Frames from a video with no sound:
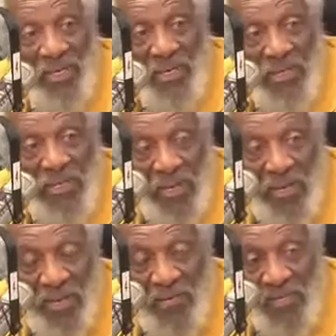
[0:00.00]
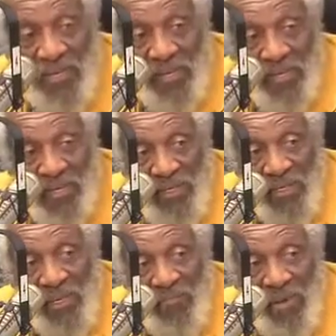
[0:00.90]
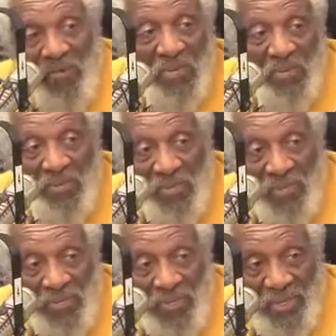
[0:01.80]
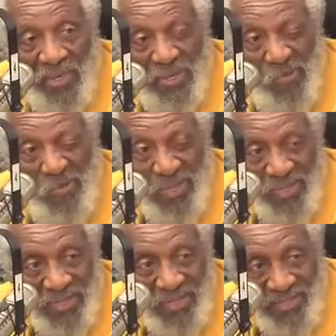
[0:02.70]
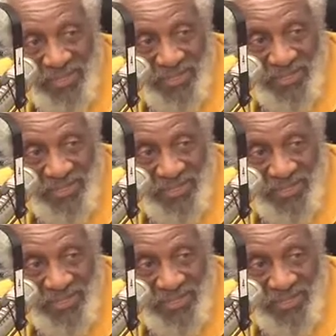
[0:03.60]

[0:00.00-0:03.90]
and he did. He died, didn't say a mumbling word. He winked.